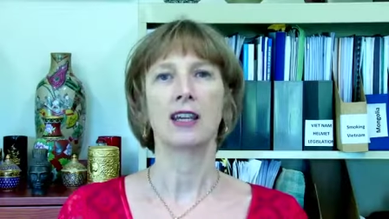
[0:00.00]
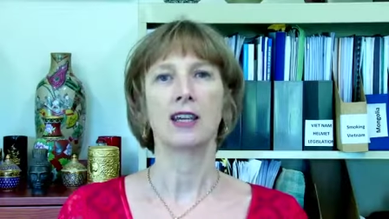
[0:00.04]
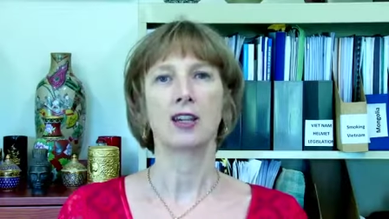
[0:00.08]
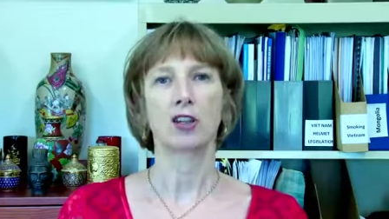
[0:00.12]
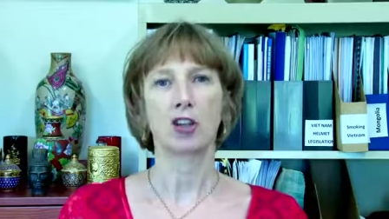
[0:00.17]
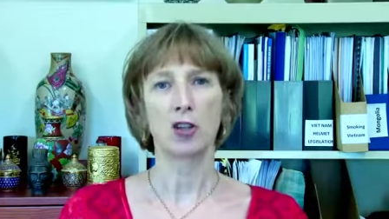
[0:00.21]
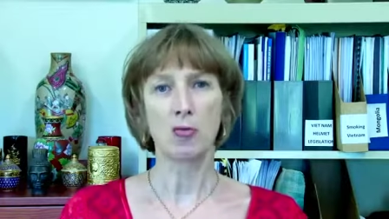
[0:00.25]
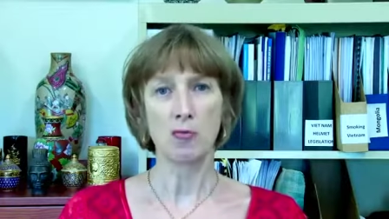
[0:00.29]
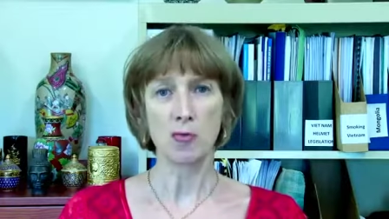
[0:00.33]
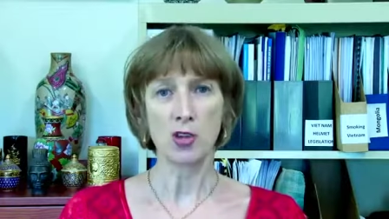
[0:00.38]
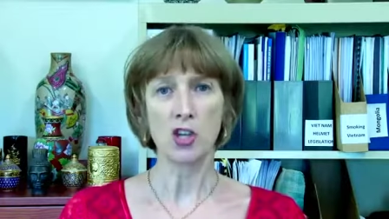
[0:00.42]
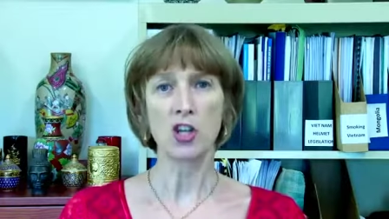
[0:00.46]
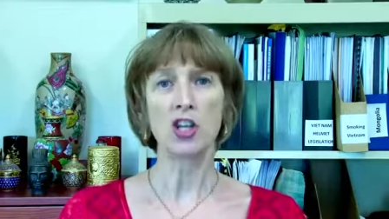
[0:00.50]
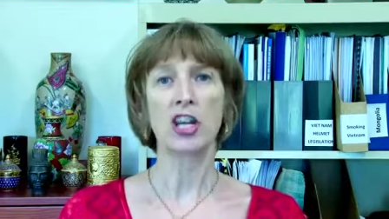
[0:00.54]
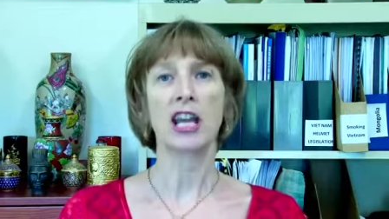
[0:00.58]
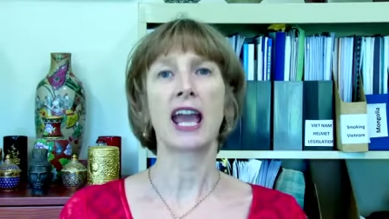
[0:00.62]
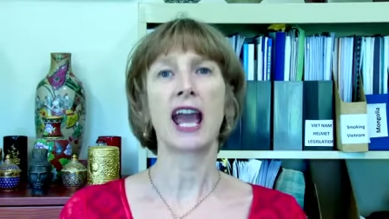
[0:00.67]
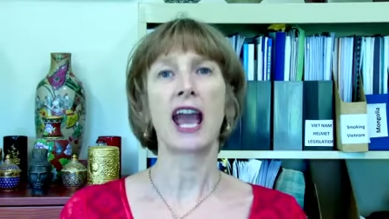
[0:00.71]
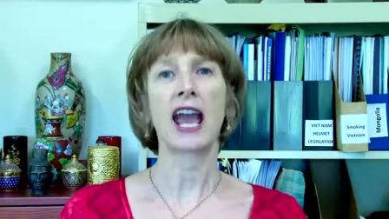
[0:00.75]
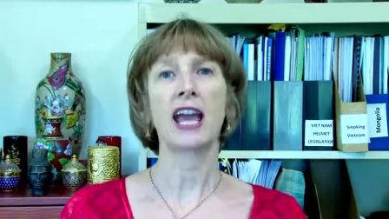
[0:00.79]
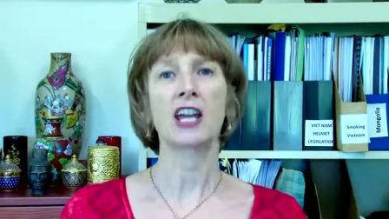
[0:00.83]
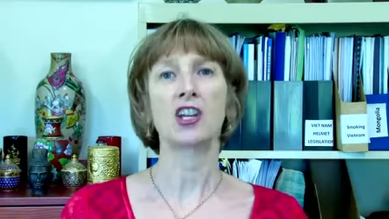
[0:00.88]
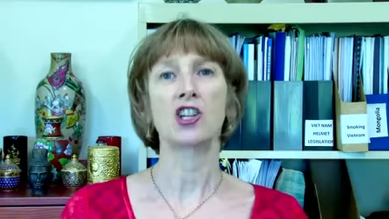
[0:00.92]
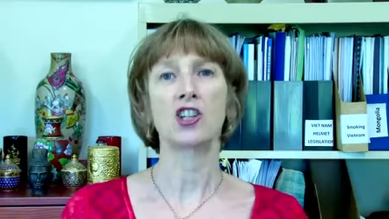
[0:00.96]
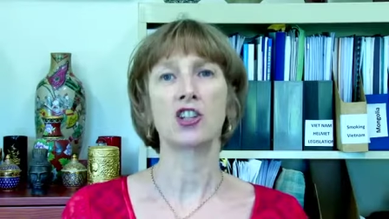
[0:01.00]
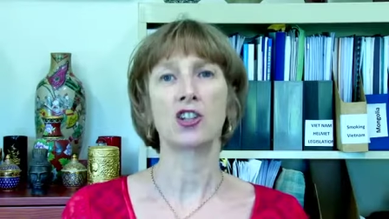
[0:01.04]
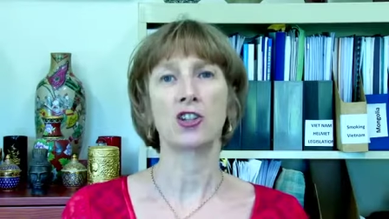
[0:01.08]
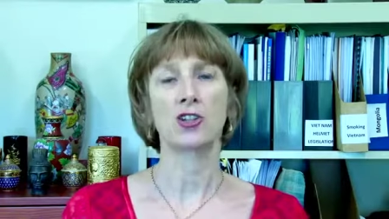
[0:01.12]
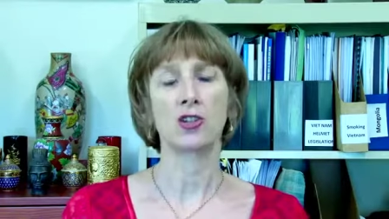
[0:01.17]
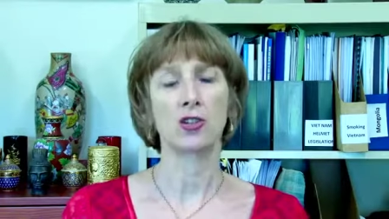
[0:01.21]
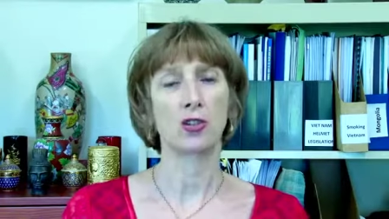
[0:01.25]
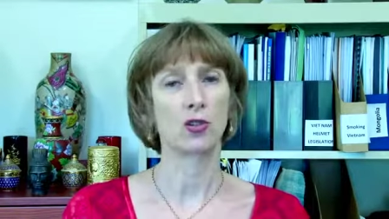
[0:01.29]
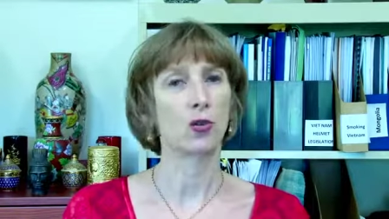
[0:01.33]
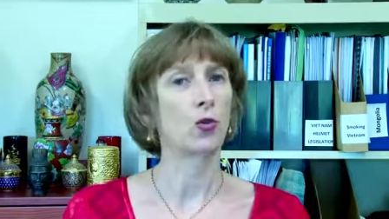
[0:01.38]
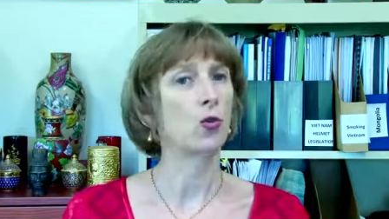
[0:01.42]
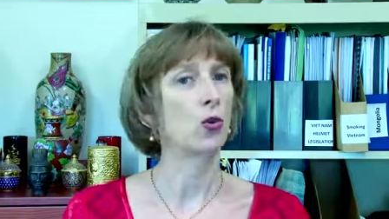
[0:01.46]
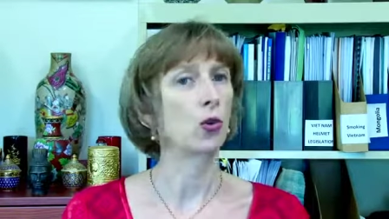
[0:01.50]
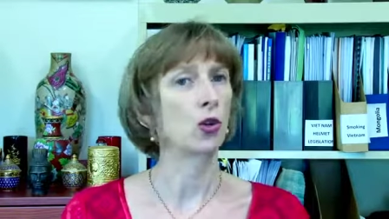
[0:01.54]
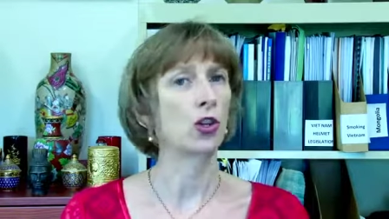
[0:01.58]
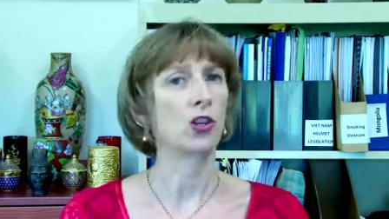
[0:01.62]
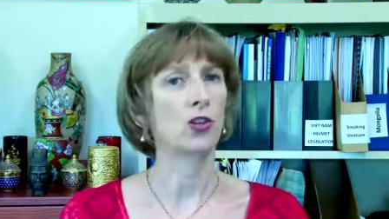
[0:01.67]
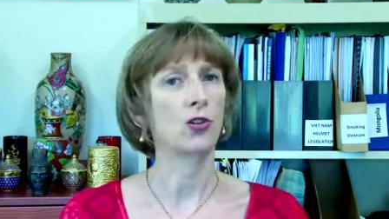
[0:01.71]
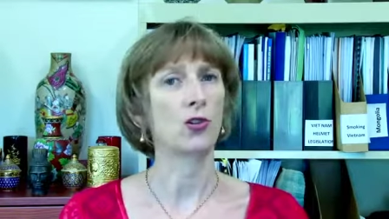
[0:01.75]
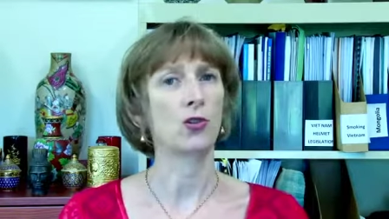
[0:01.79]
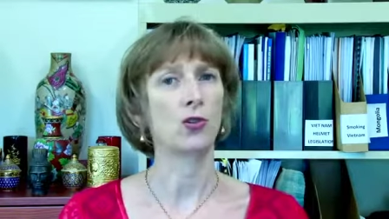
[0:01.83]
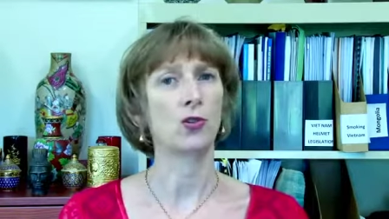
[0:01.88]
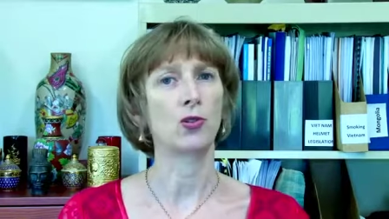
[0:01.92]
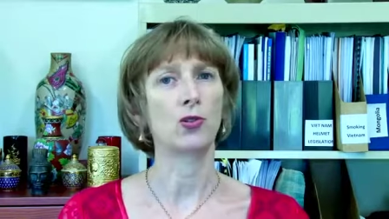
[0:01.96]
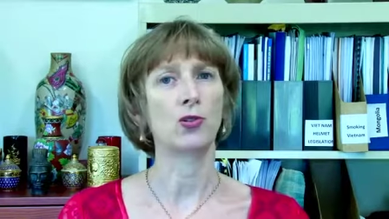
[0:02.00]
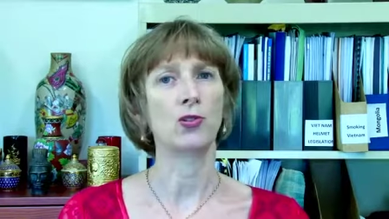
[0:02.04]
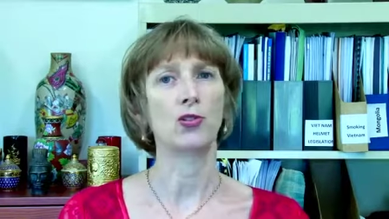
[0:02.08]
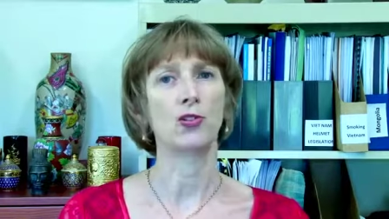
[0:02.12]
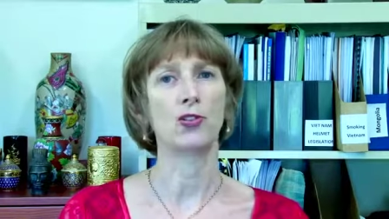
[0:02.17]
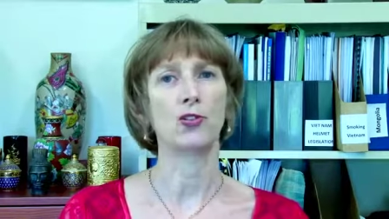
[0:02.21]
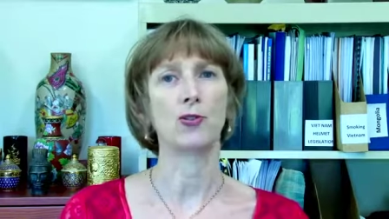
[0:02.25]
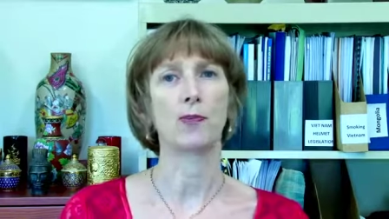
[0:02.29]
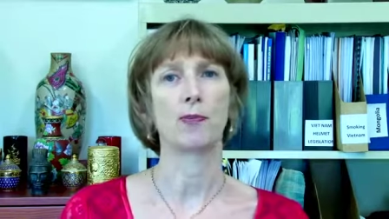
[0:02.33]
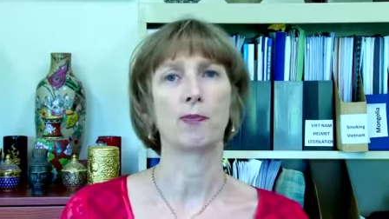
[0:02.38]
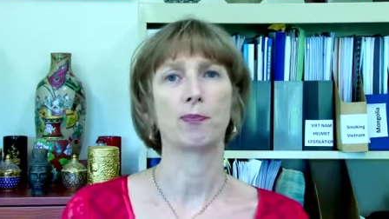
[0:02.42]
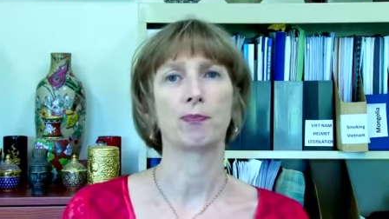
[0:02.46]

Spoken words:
communications or cues.